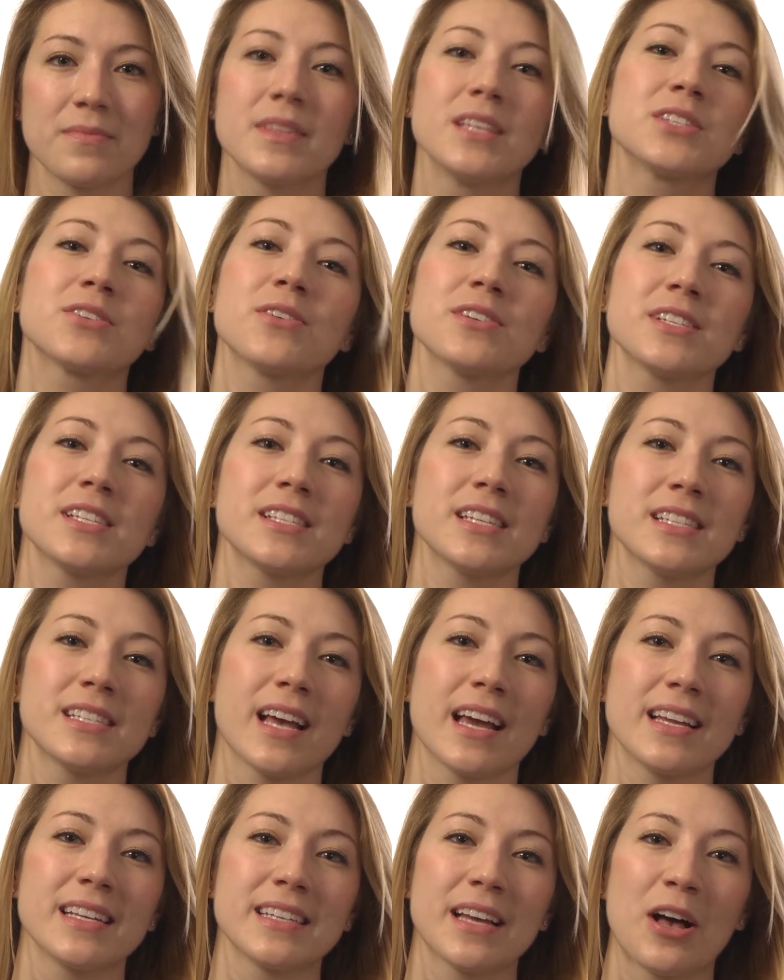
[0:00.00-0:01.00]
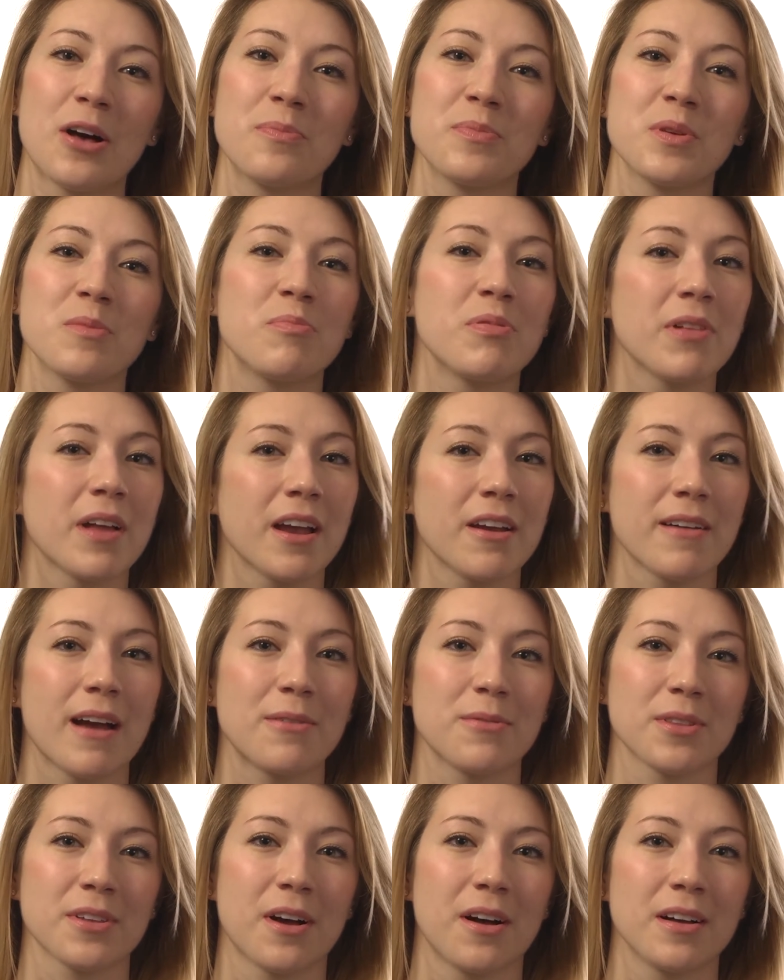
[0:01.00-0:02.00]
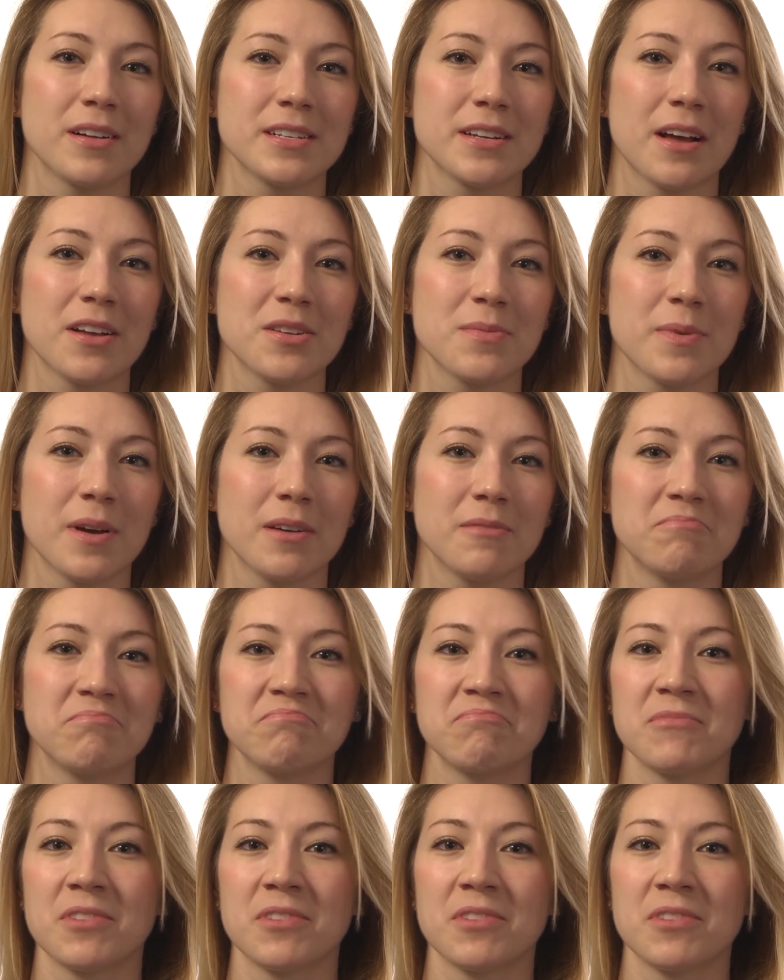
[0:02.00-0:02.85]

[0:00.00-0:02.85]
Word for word: This course is designed to help you play around with college algebra.